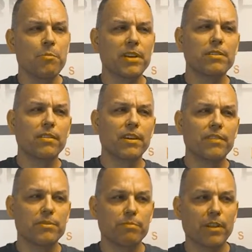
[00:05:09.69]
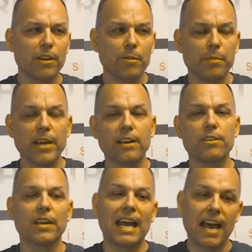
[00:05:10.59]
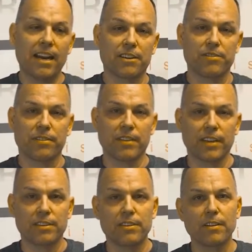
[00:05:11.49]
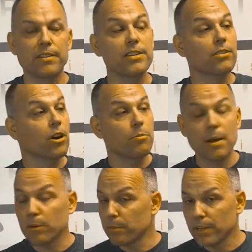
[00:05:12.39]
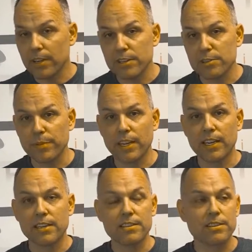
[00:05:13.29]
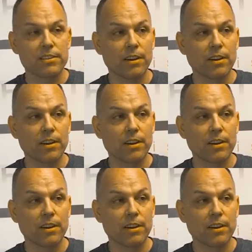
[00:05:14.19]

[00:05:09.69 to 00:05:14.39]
But if it's a little bit bigger, you can add extra things, And these are all memorabilia display cases.